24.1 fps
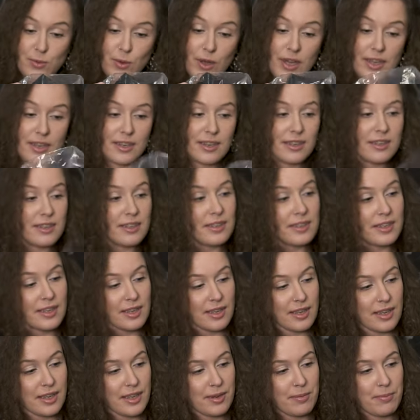one,
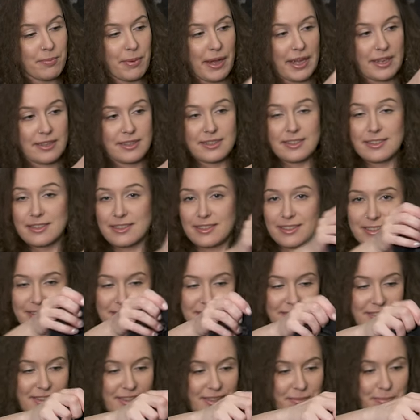panties.
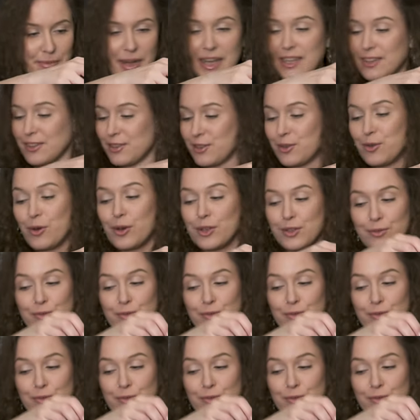But not